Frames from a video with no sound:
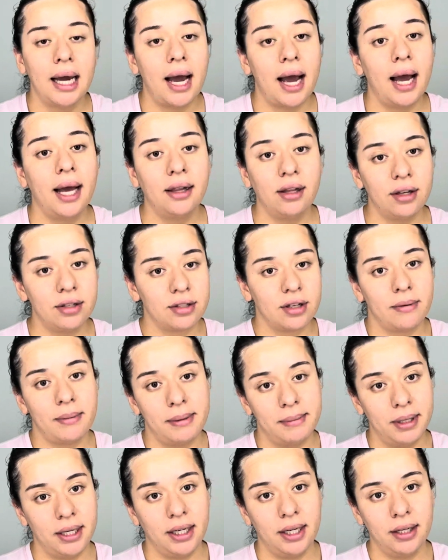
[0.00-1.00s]
I lost all my
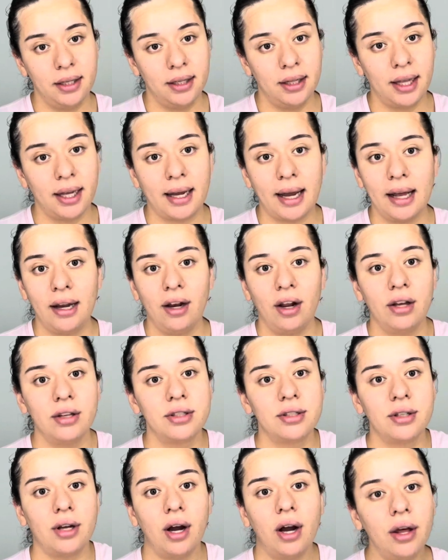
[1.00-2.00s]
money. Like, I
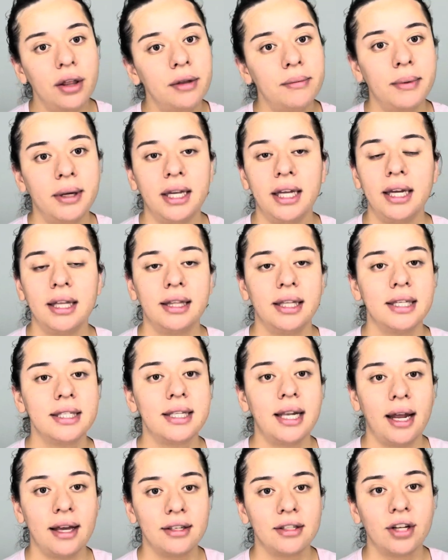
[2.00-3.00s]
lost all the money in this
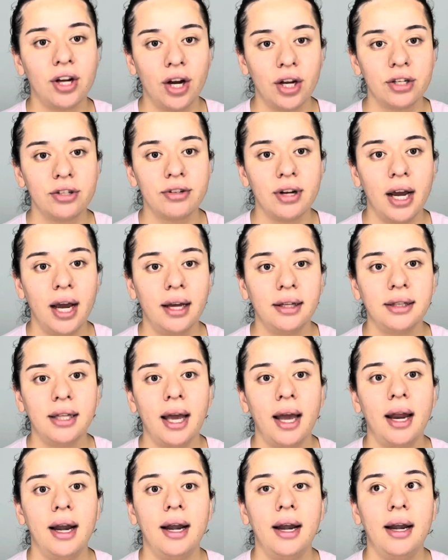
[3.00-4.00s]
last contract.
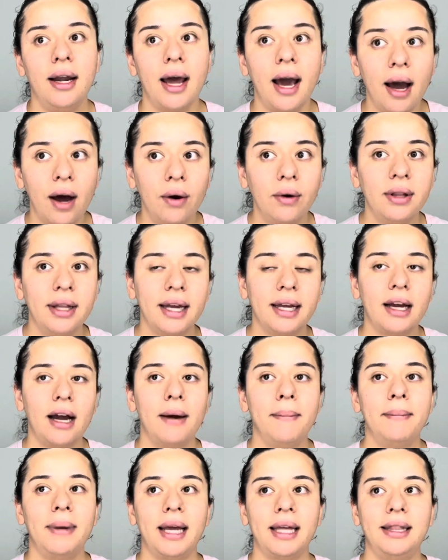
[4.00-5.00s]
And now, like,
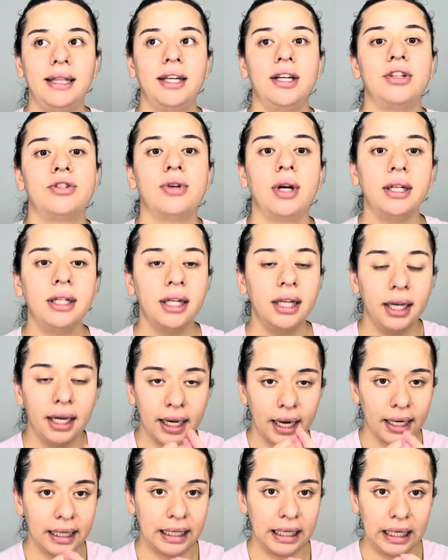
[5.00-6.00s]
I'm like, the adrenaline
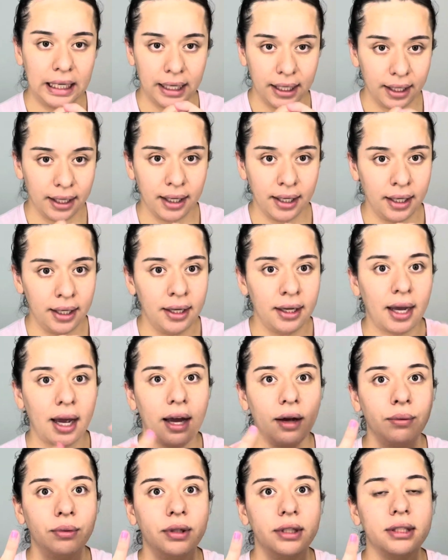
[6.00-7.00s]
had hit in. I
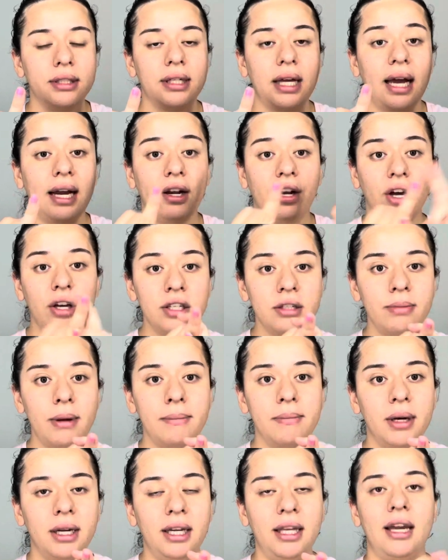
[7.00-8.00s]
lost my
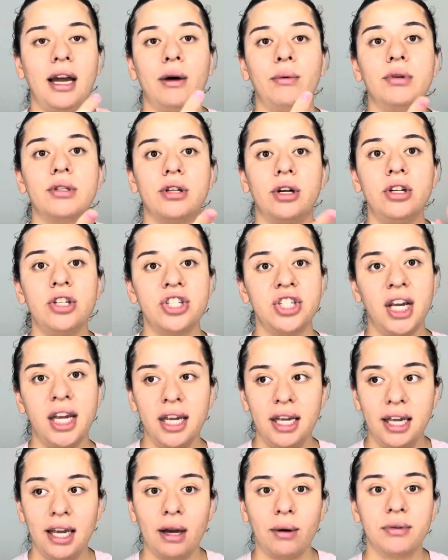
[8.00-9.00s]
money. I was all
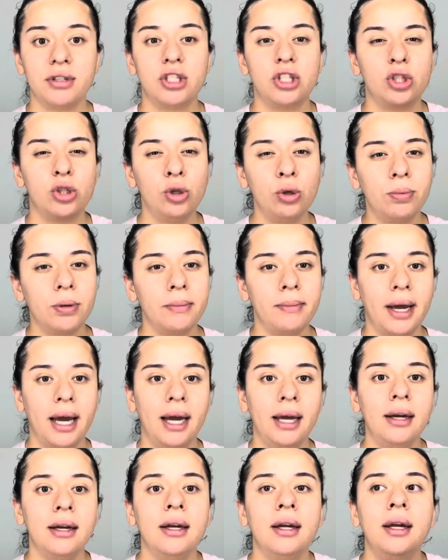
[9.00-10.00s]
shaky. I was super mad.